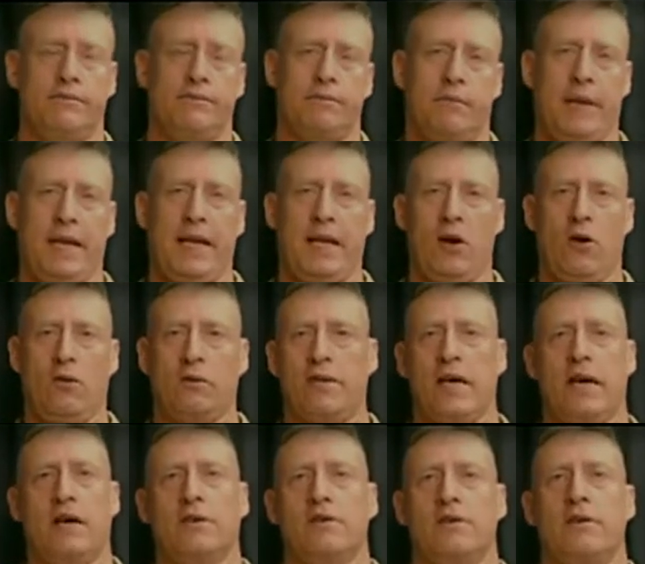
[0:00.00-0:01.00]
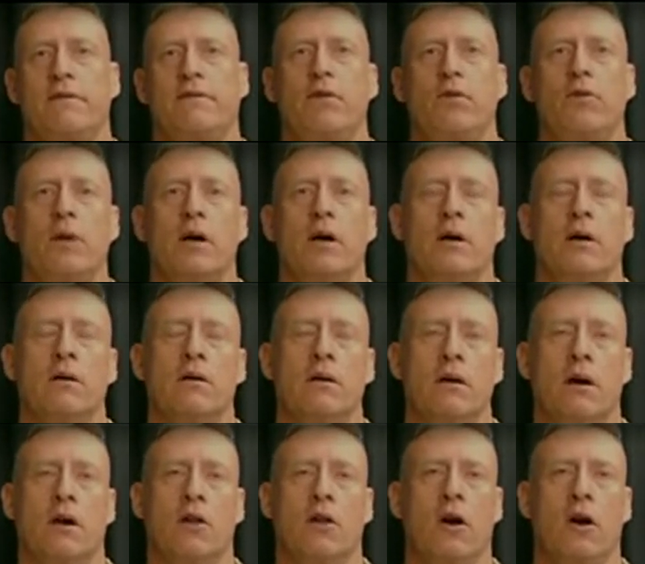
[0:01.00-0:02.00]
mini hotels, if you will,
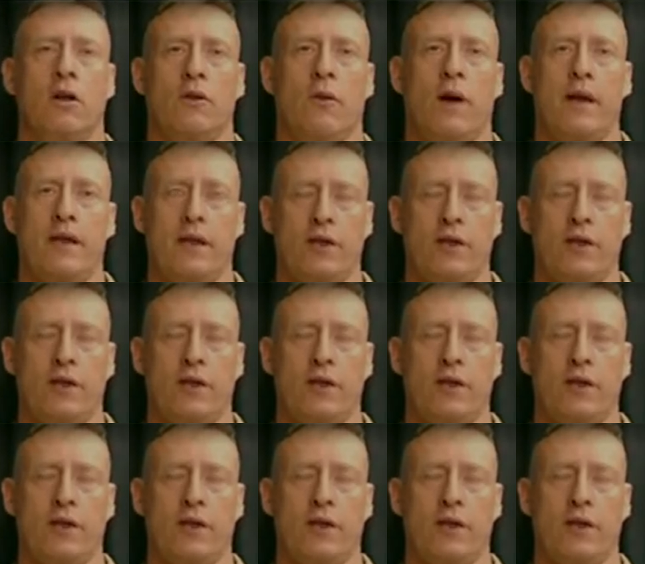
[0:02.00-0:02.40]
along the way,